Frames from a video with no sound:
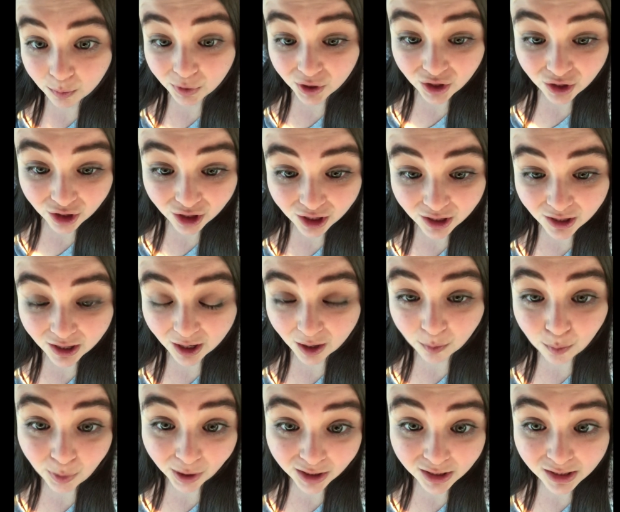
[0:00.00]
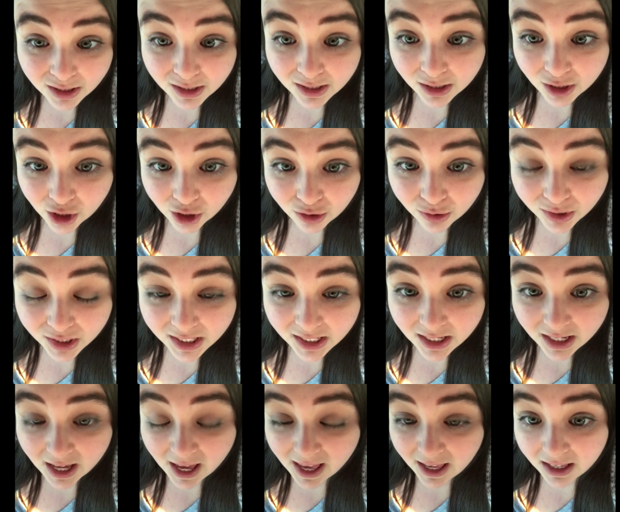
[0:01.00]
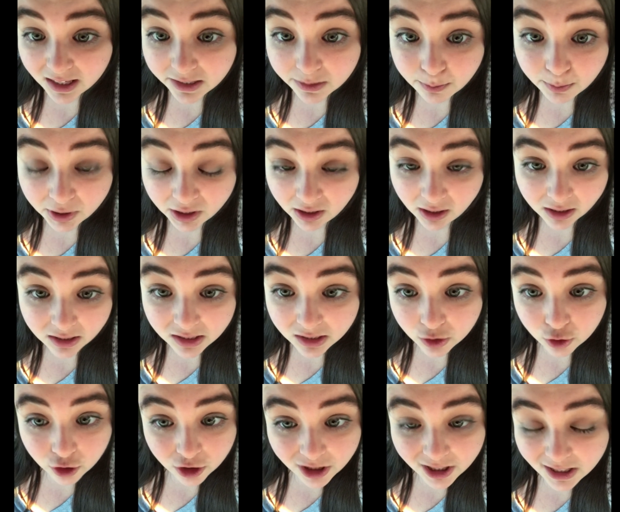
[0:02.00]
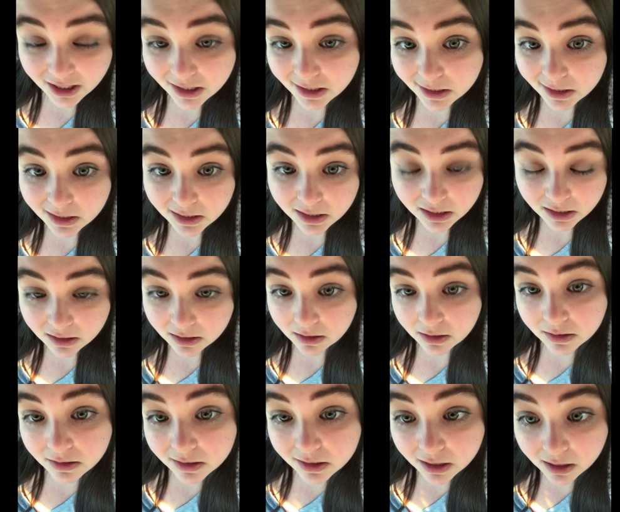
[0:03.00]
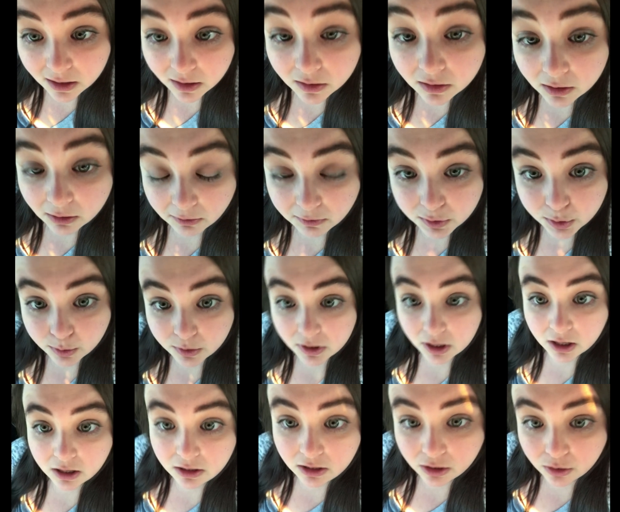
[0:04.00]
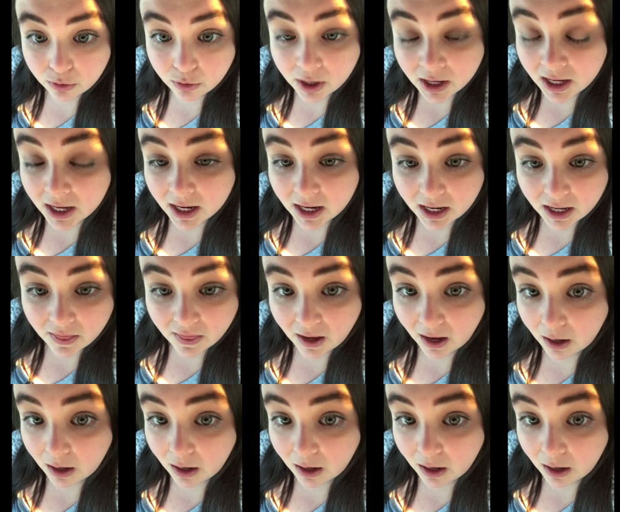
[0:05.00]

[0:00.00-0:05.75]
but your abundance currency is millions and trillions and zillions, and it lives within you, and